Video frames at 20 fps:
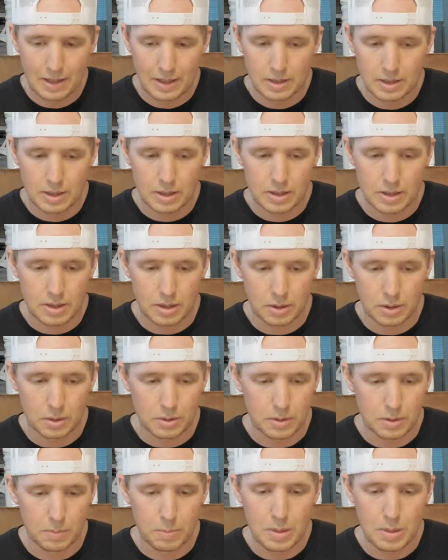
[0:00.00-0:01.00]
Just so
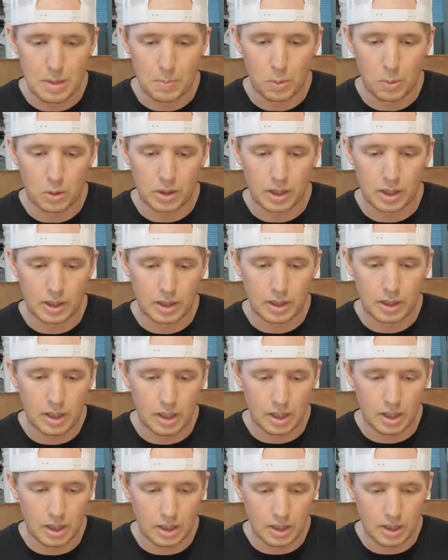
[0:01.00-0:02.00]
some people can
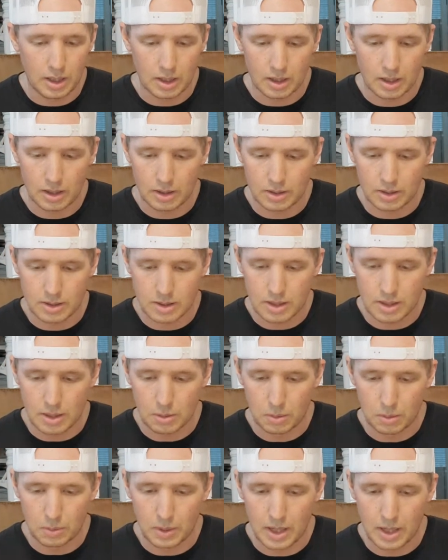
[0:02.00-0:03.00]
get in here and see
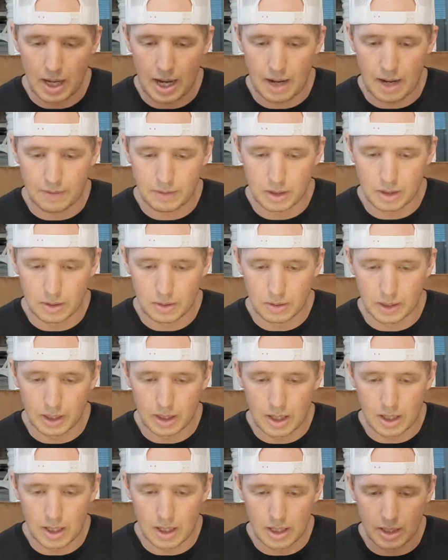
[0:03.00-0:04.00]
what we have going
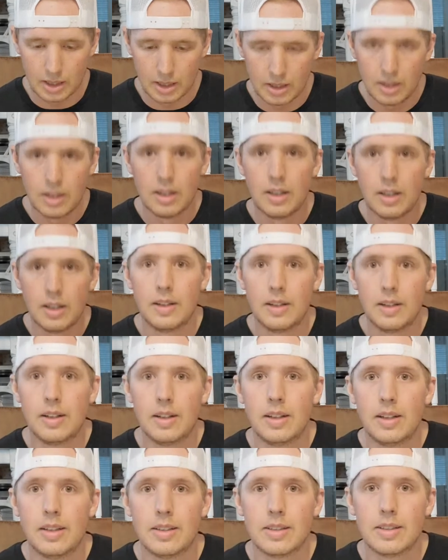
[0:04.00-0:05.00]
on.
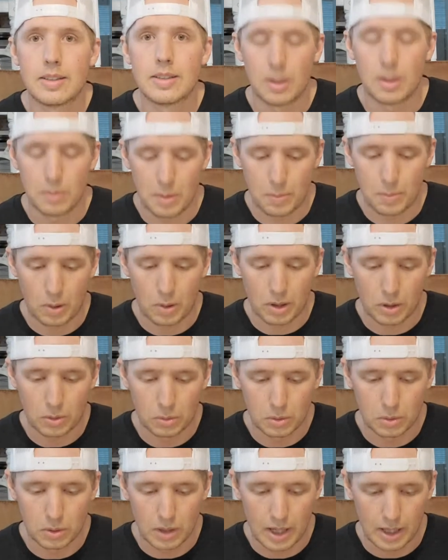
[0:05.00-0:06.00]
It's gonna be pretty
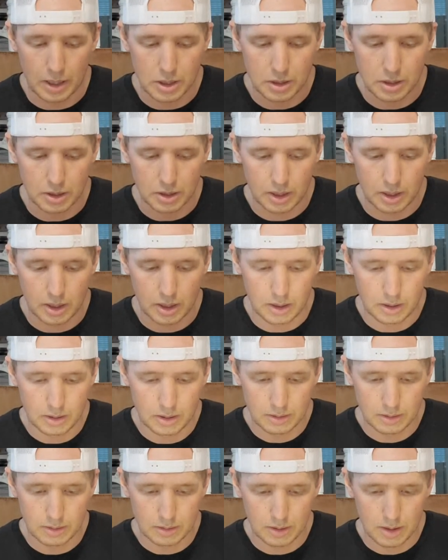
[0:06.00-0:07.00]
cool, actually.
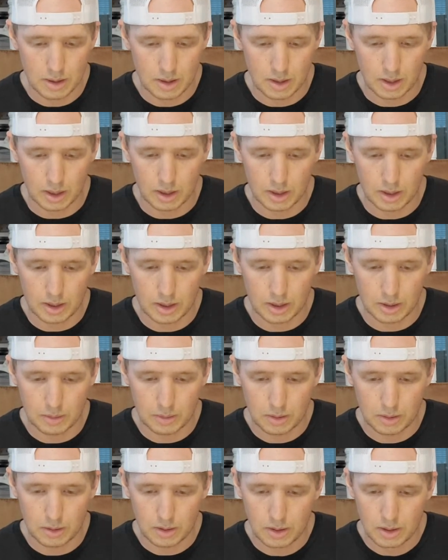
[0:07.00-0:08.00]
I think
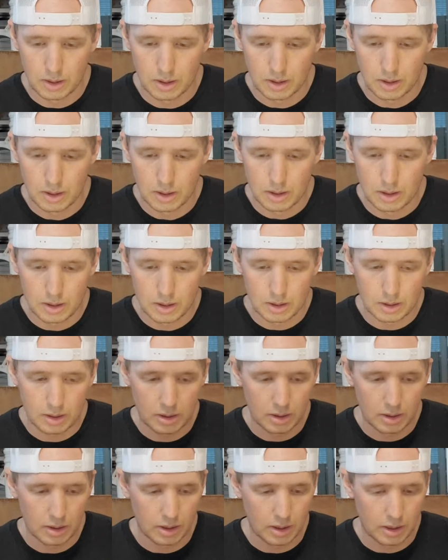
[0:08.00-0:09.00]

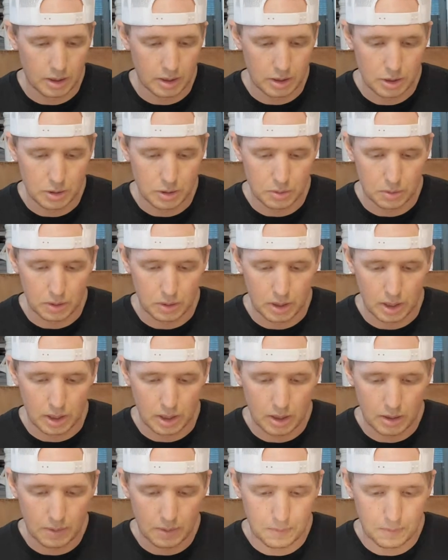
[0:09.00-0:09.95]
gonna enjoy it.